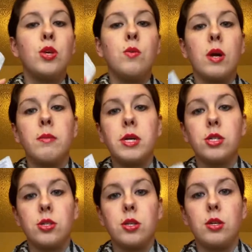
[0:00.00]
You want to
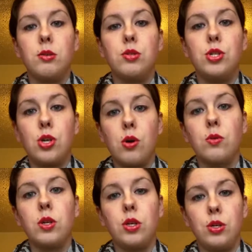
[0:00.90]
make sure that you
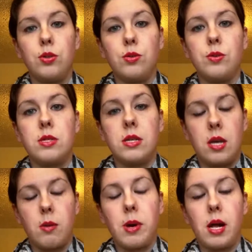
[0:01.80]
don't use
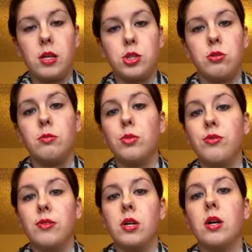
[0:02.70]
nail polish
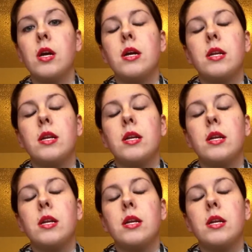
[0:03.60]
remover.